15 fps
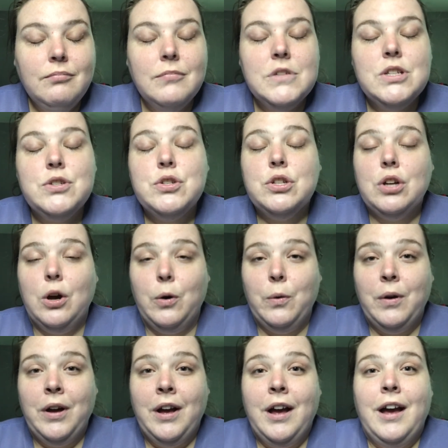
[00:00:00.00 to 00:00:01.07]
So,
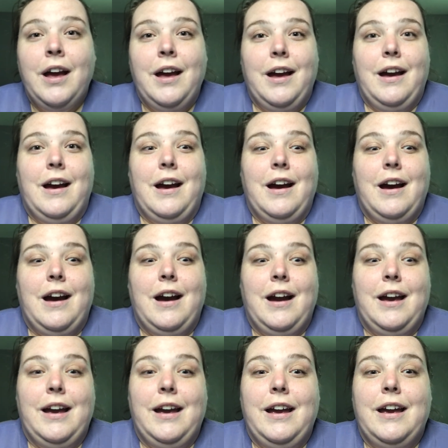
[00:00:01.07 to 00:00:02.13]

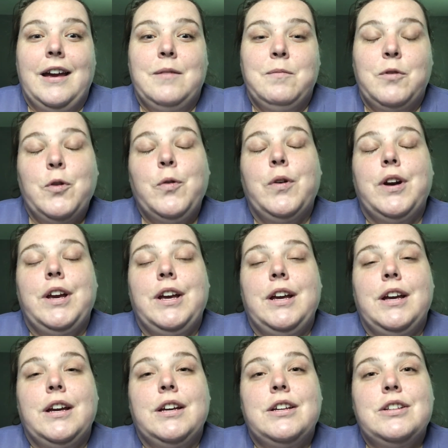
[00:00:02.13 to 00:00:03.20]
I am
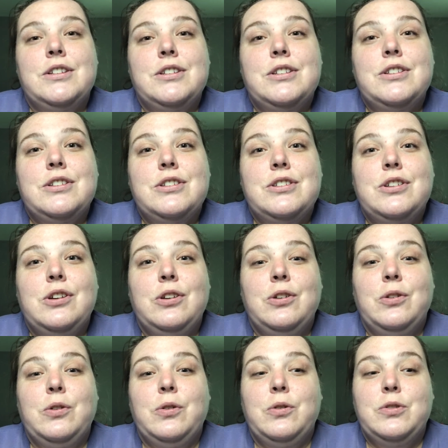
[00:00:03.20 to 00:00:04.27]
going
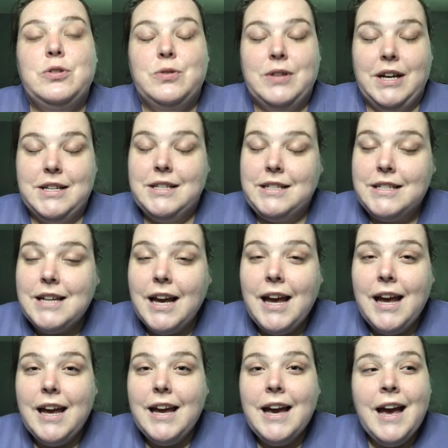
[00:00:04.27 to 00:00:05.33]
to do that
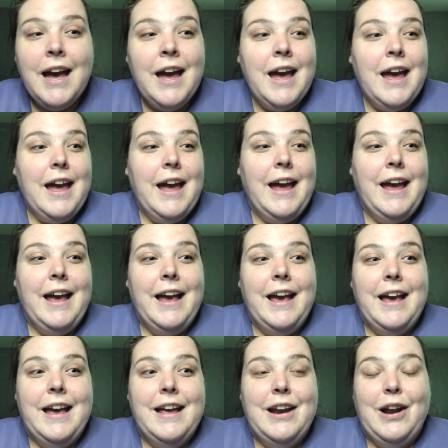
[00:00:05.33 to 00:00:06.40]
today,
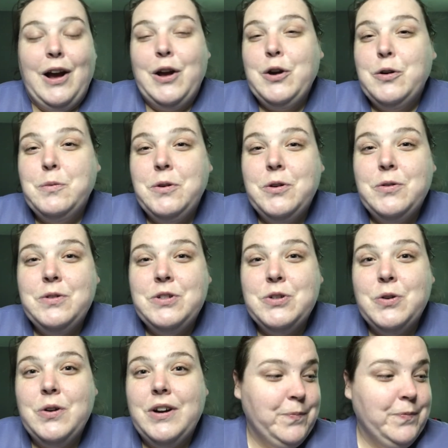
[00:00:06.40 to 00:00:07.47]
and I hope you
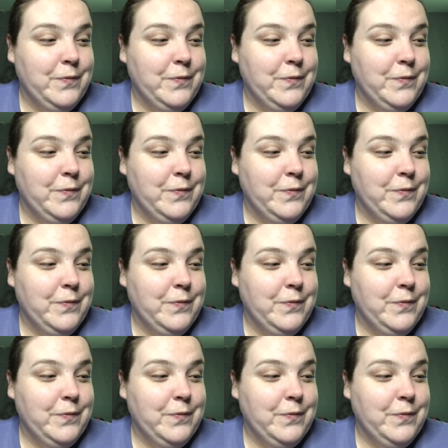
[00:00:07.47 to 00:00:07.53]
enjoy.